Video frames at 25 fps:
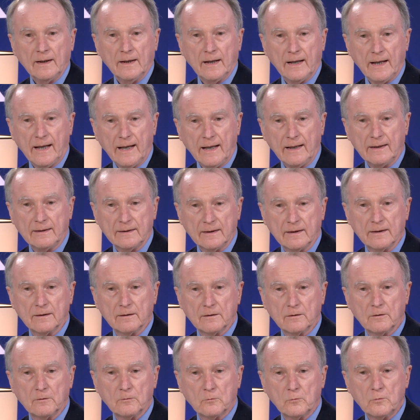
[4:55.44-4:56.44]
And
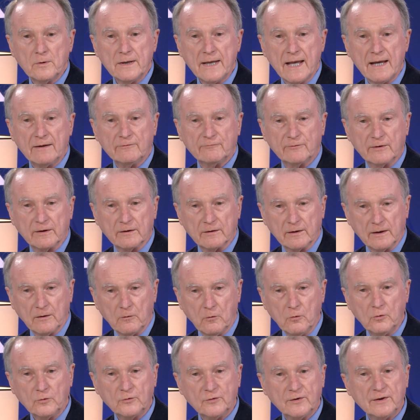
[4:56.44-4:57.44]
we have
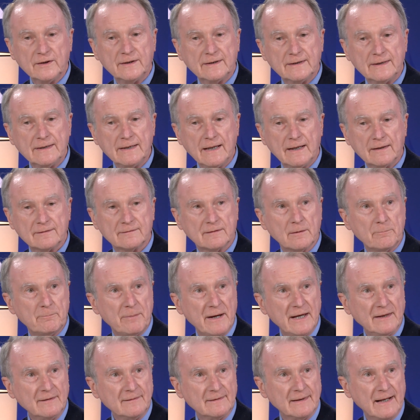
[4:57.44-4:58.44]
OCT as the
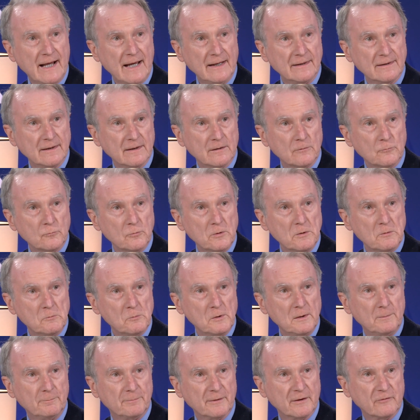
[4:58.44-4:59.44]
baseline, and we
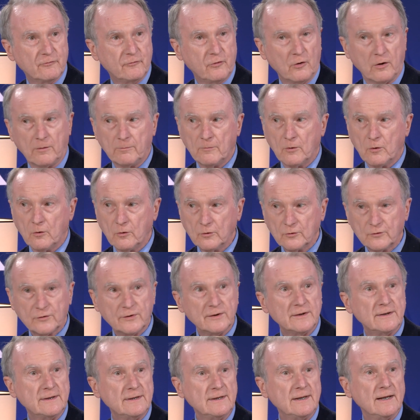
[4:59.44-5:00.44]
will perform
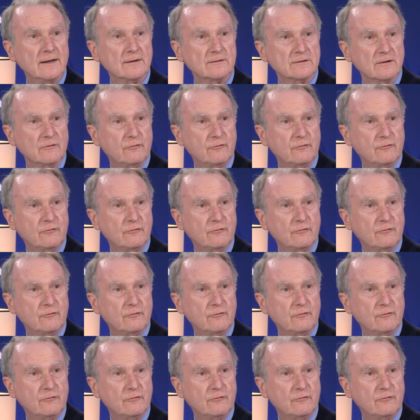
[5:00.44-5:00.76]
OCT as the